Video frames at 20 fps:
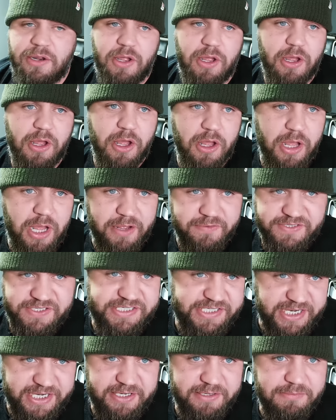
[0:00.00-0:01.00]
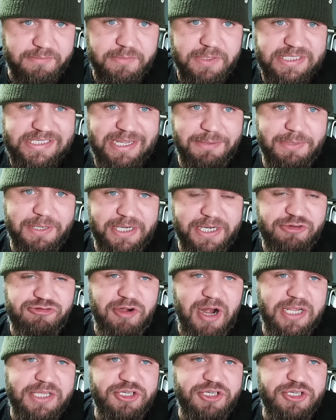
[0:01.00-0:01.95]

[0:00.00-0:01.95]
uh, have seen seemingly tried